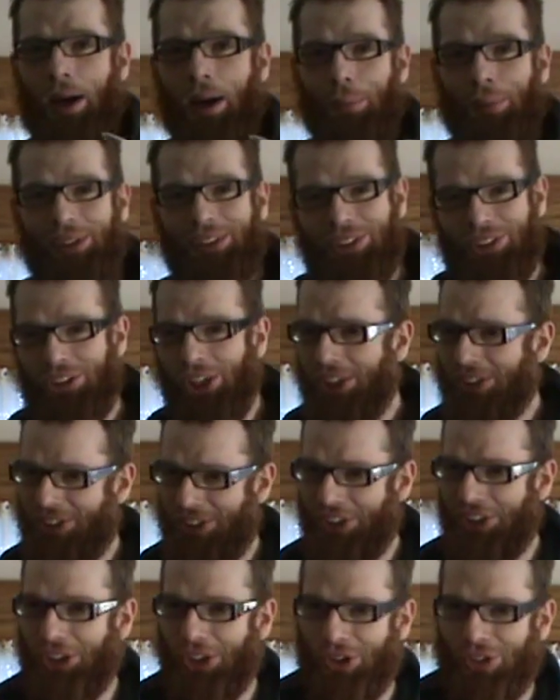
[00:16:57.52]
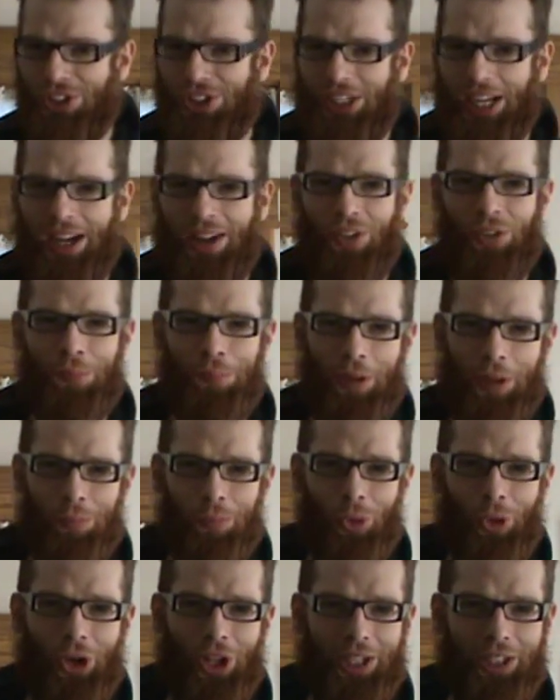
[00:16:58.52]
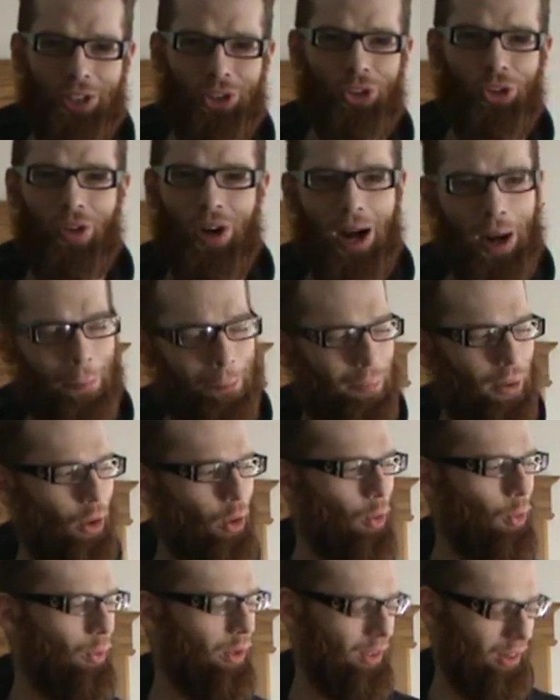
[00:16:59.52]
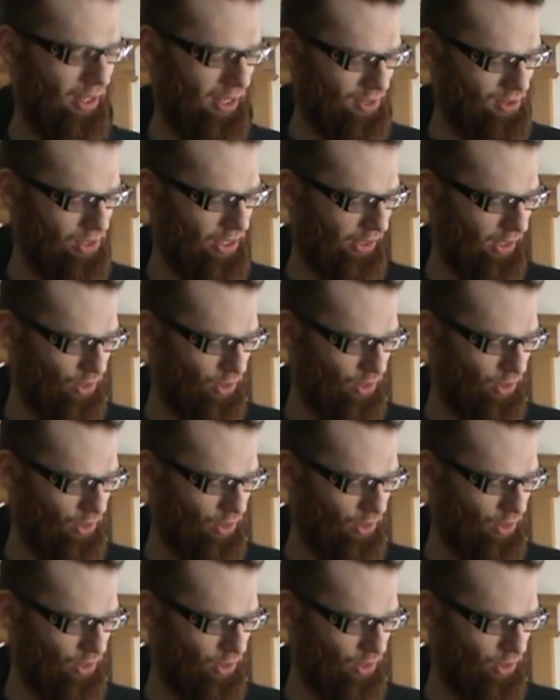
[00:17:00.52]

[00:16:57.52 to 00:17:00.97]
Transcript: It starts to, sound a bit more like a trombone and less like